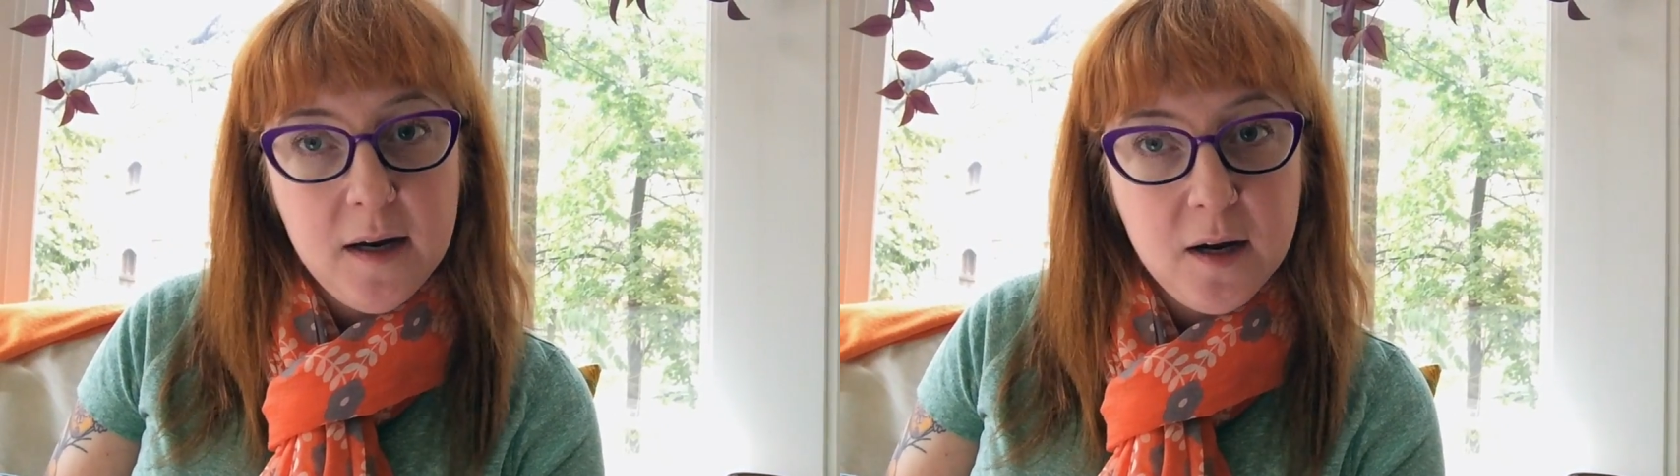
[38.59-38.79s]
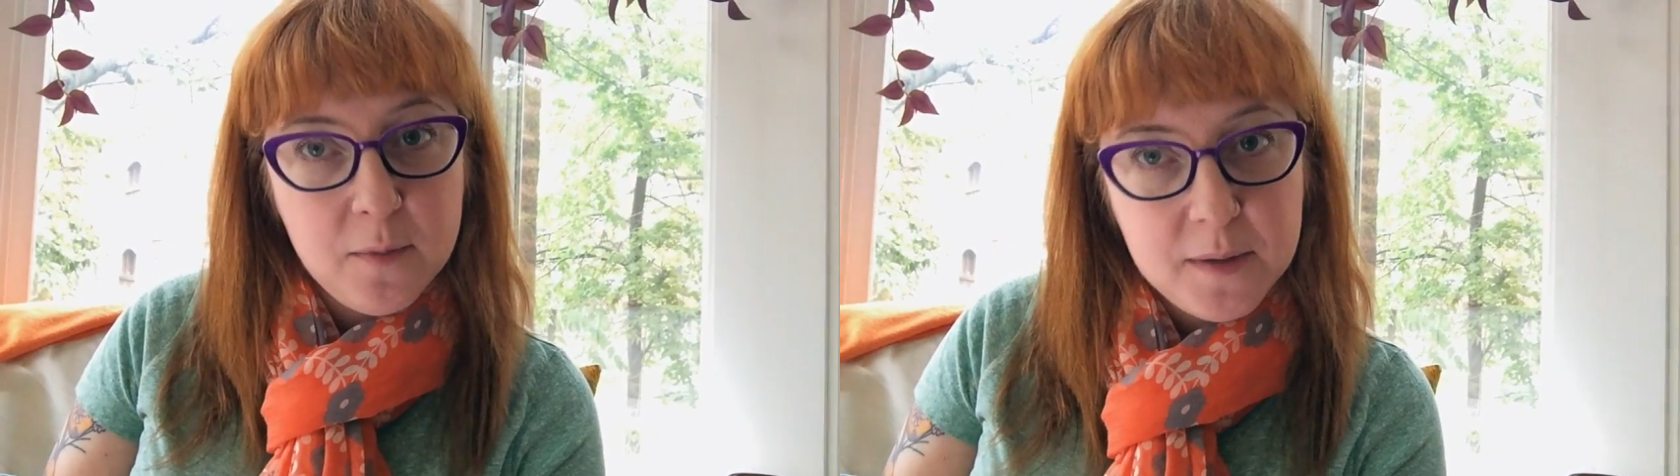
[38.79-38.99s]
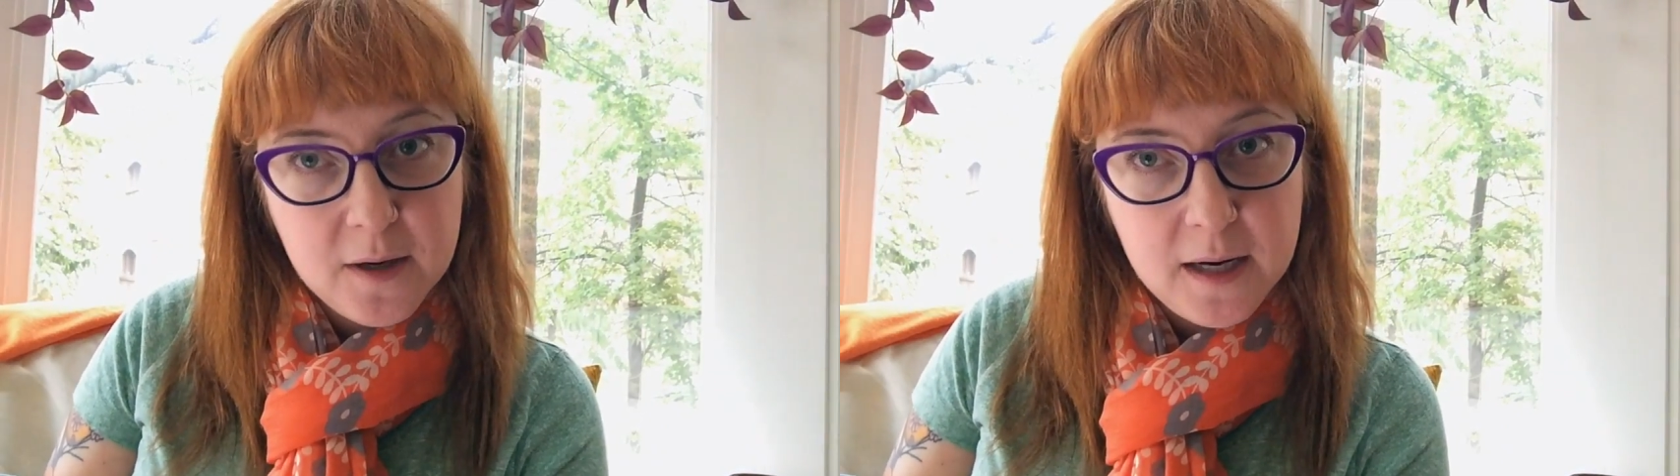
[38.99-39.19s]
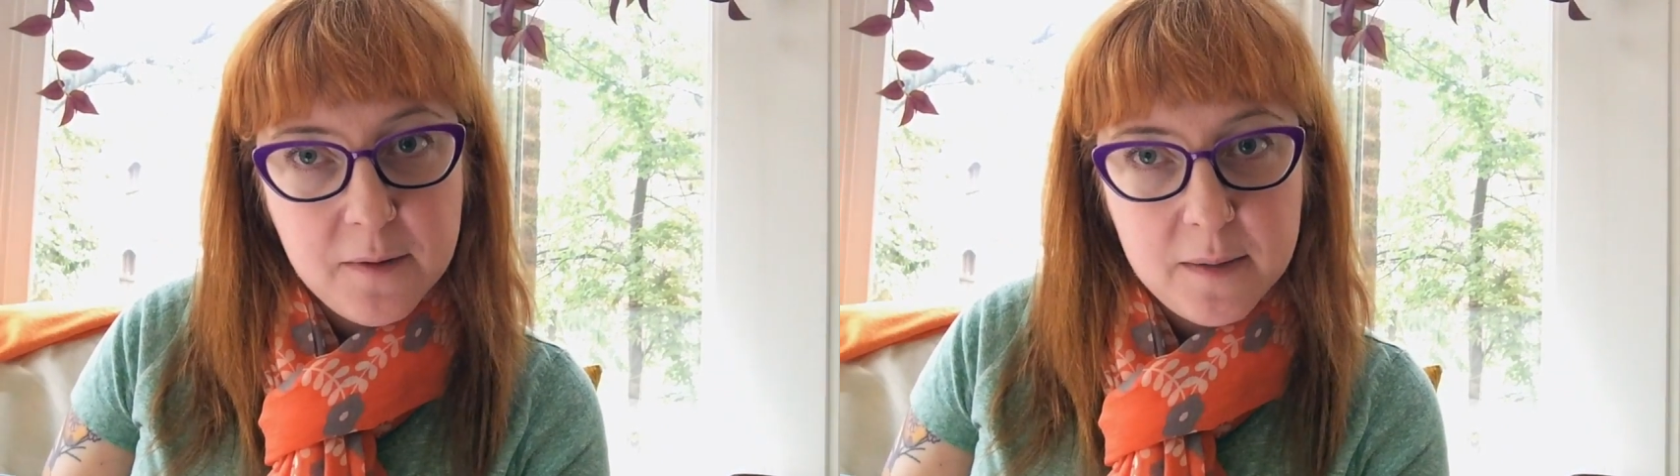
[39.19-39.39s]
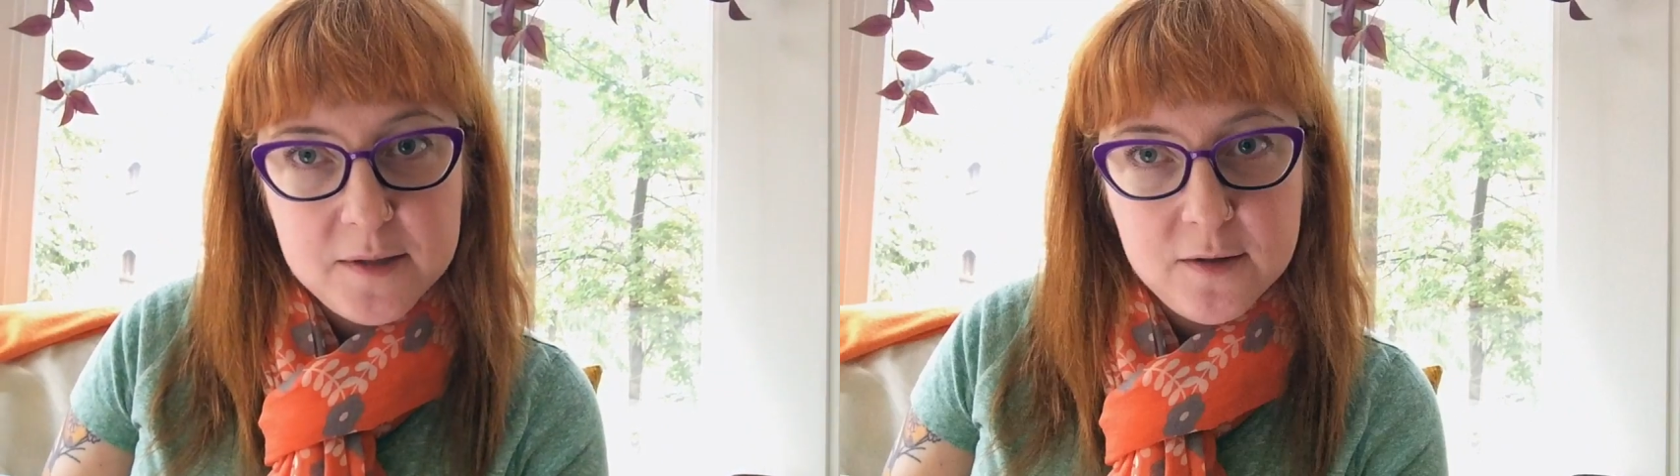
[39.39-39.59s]
I hope you're
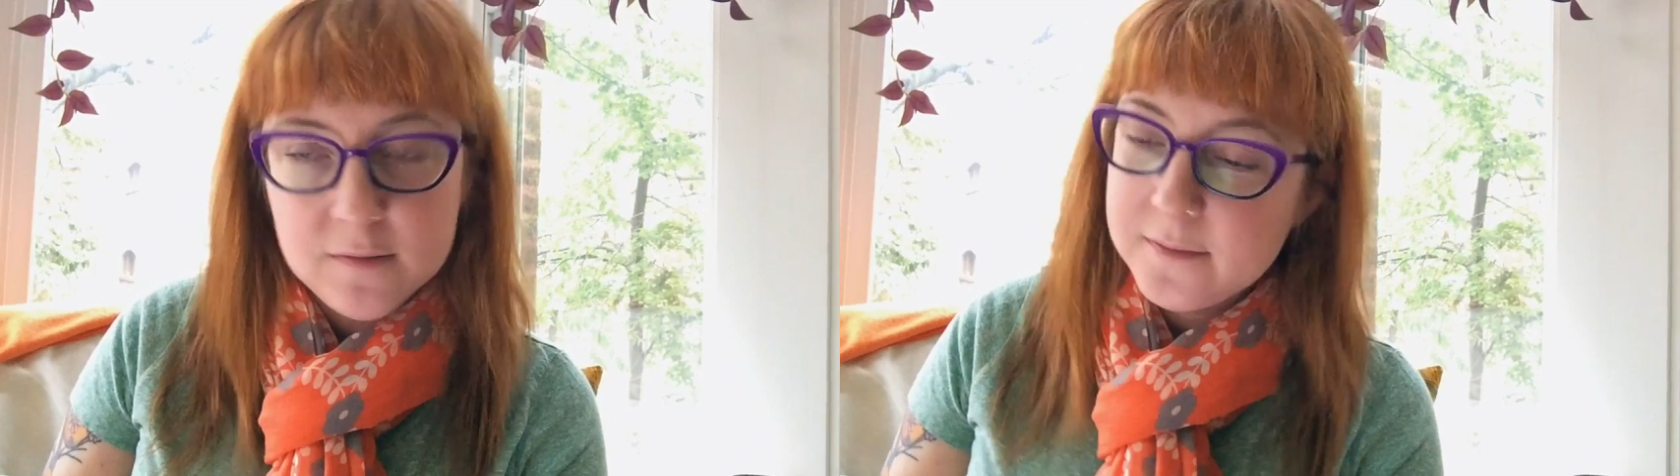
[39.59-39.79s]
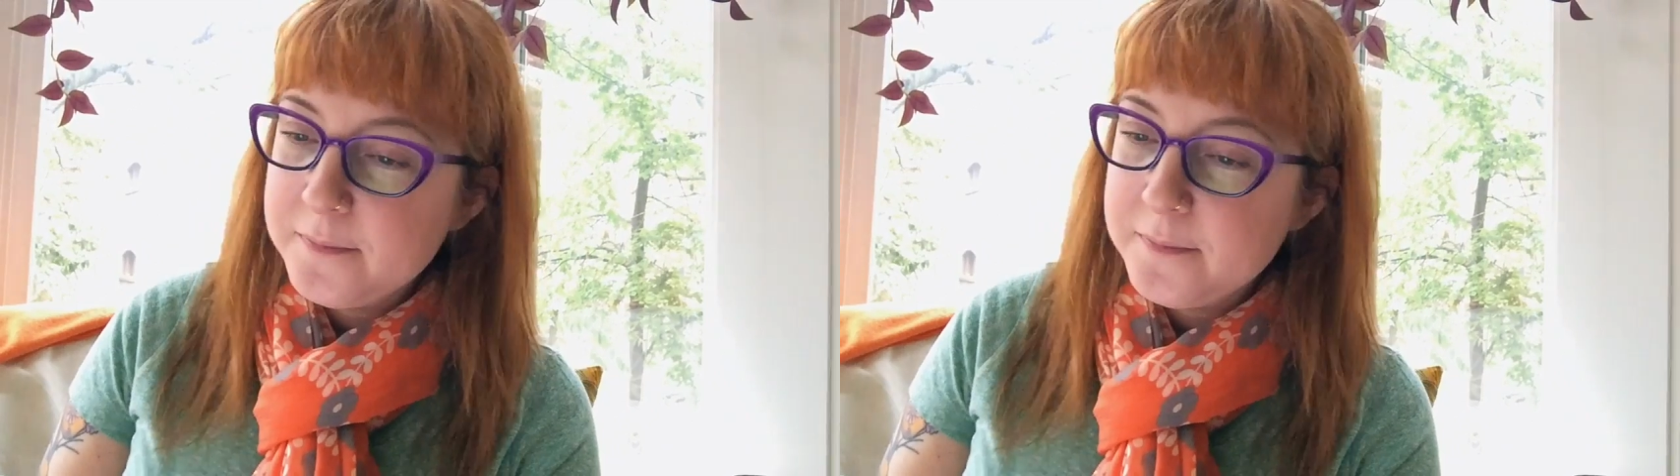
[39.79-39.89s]
AWAP too.